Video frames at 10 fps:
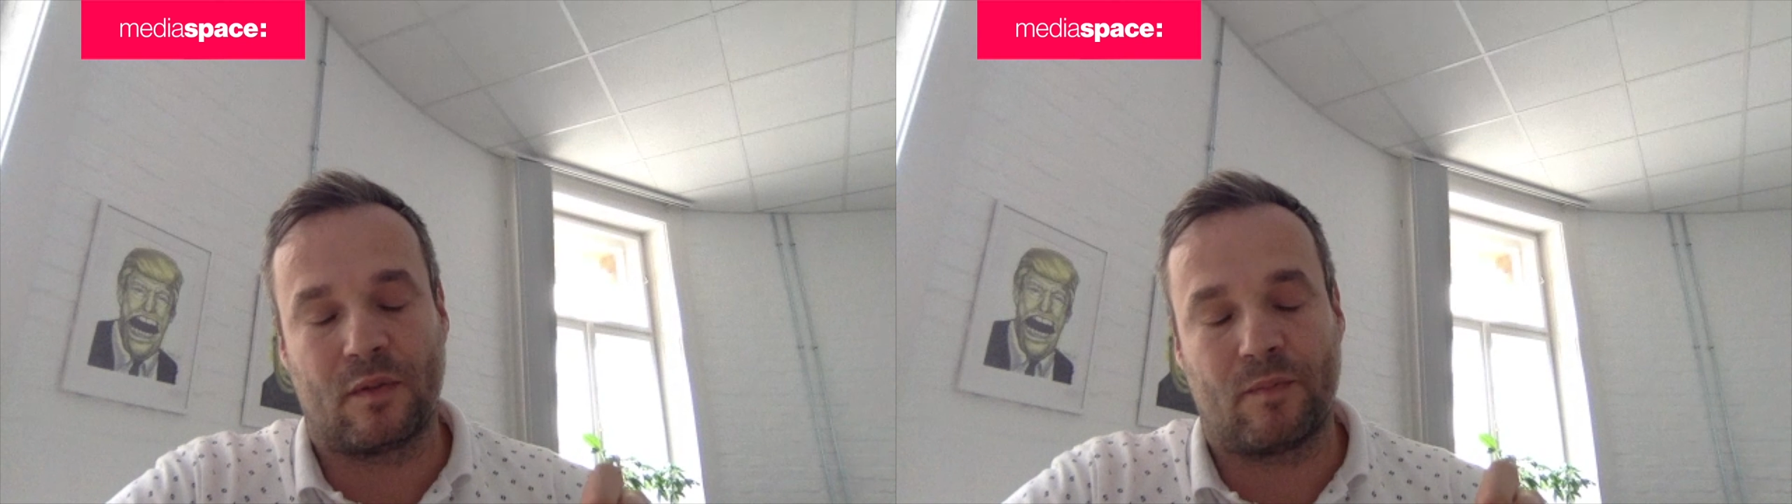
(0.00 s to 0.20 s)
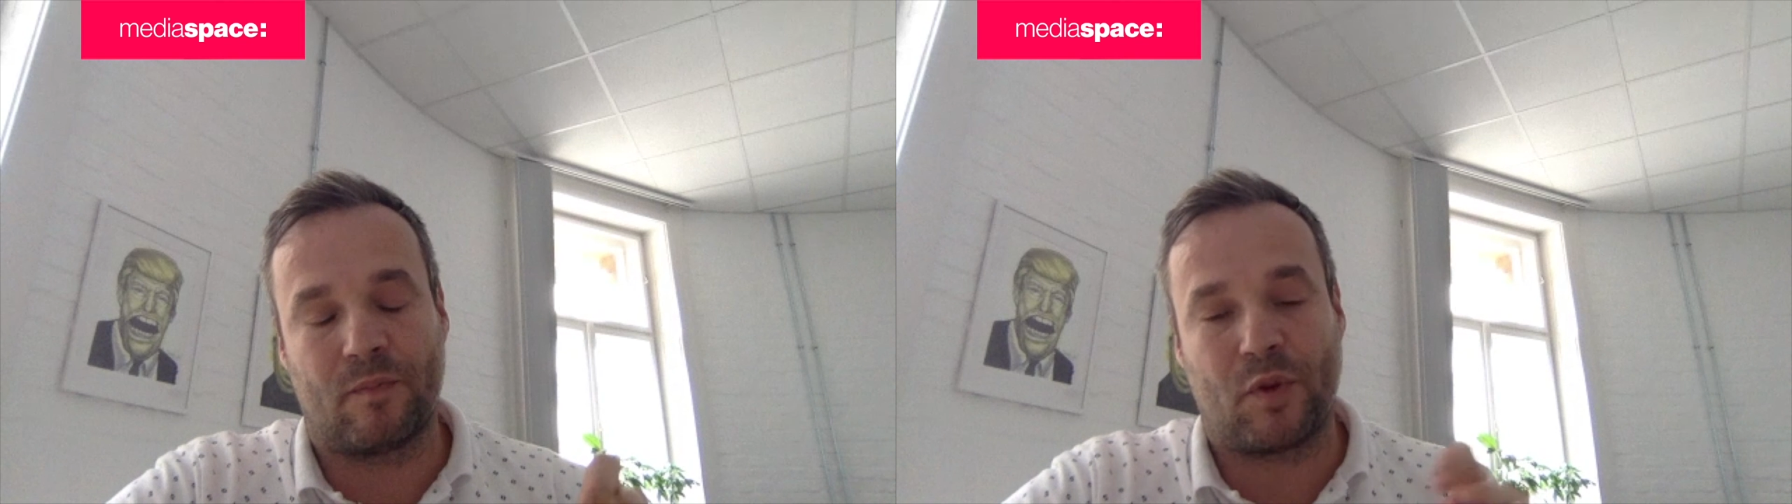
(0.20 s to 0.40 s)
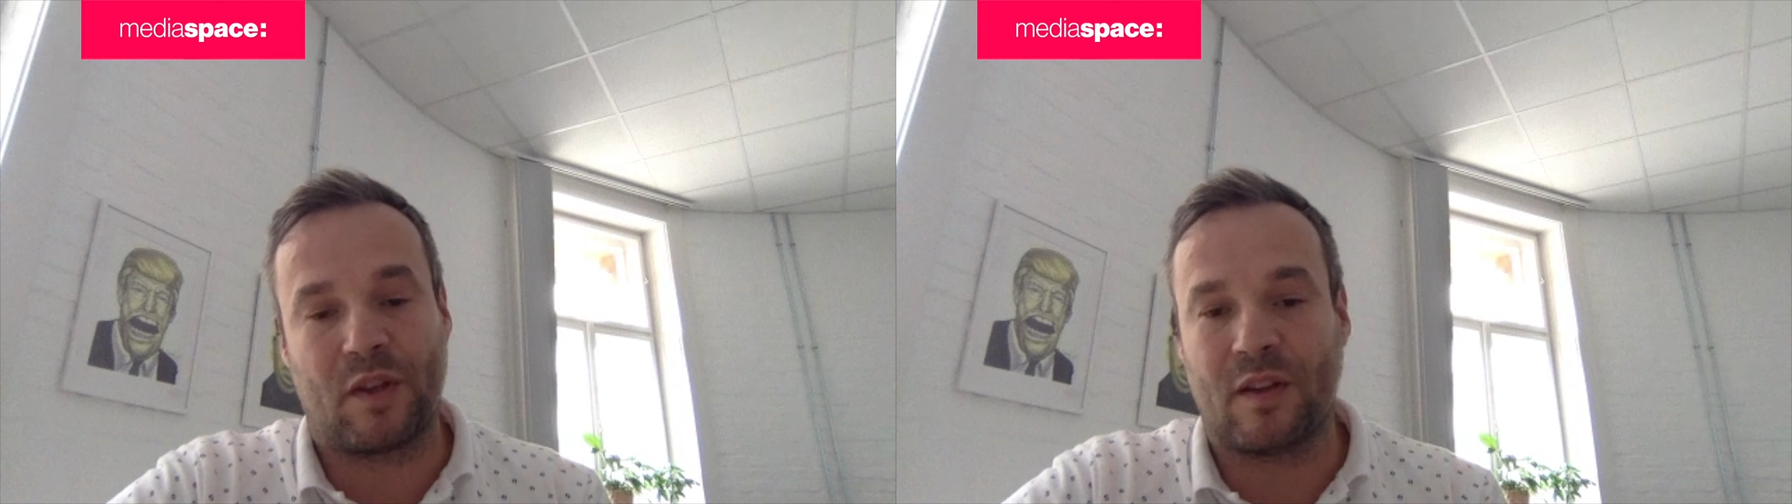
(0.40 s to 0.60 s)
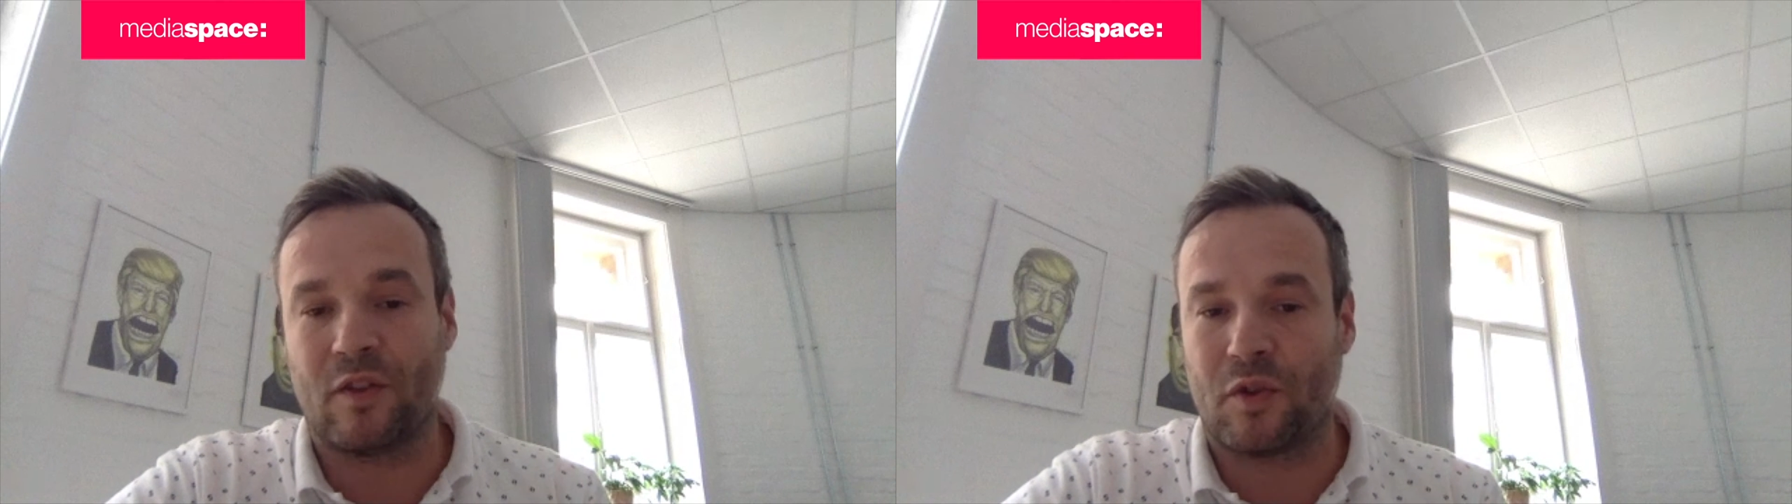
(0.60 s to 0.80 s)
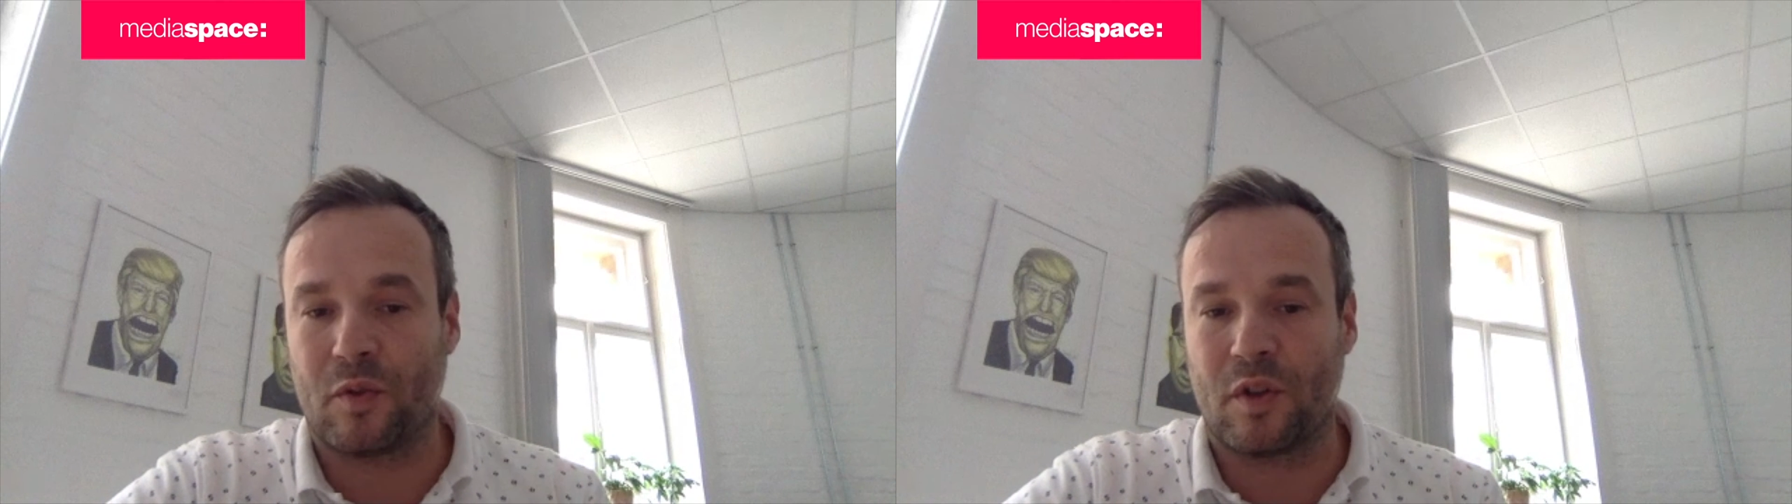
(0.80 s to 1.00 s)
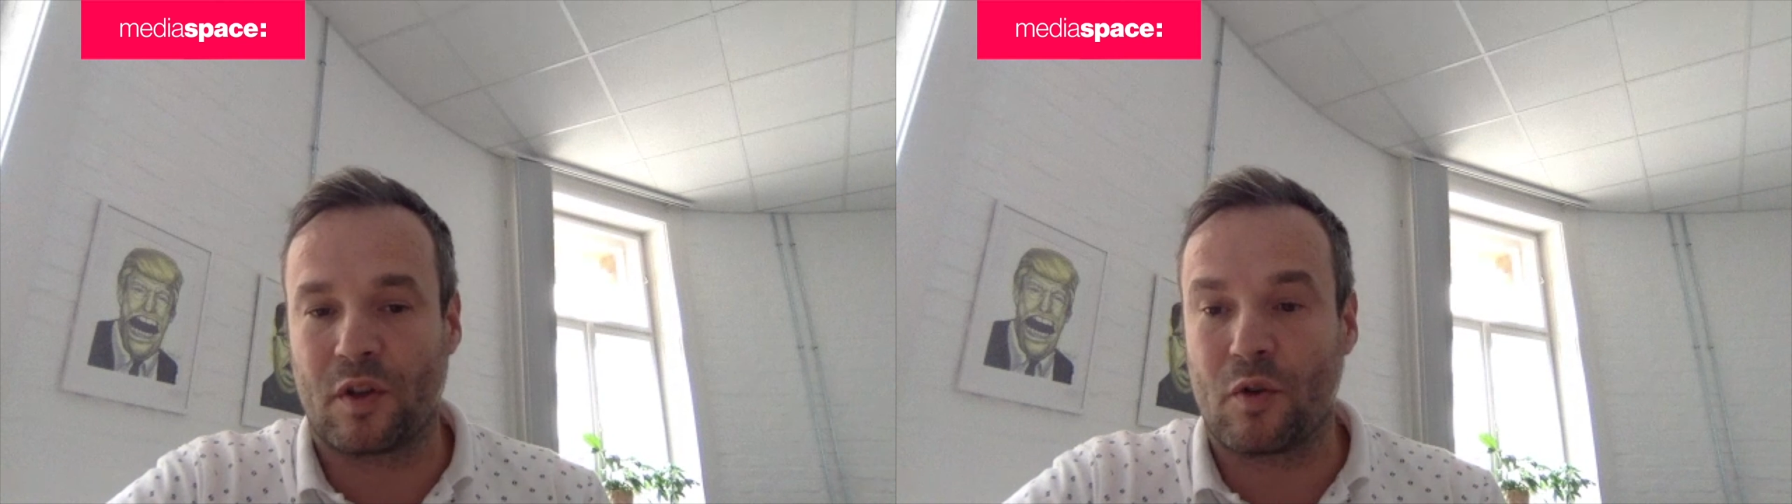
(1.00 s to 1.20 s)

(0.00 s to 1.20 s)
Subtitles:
put it into the